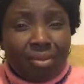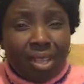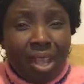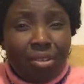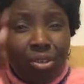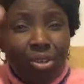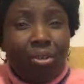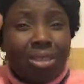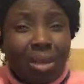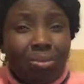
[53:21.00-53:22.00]
I know you know
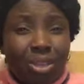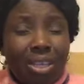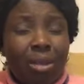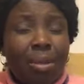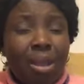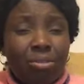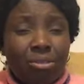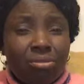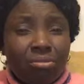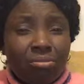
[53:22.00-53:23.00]
what I'm talking about.
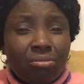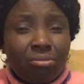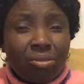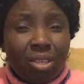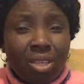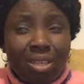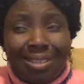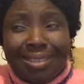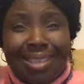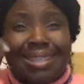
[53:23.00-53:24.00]

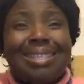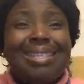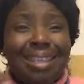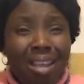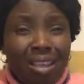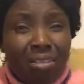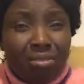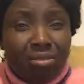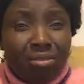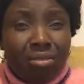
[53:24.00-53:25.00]
This year,
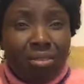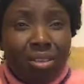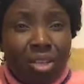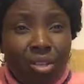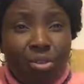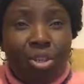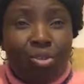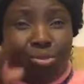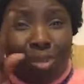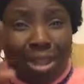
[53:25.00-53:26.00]
you need
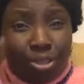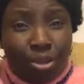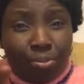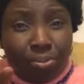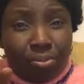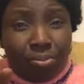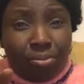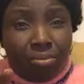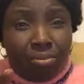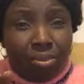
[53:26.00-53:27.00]
to rise up.
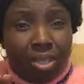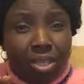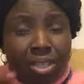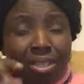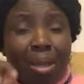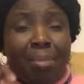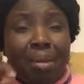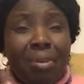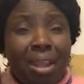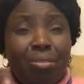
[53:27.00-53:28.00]
Sister
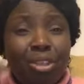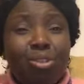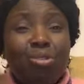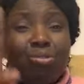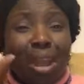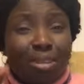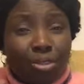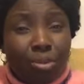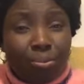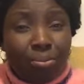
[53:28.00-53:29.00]
Maria, you need to rise up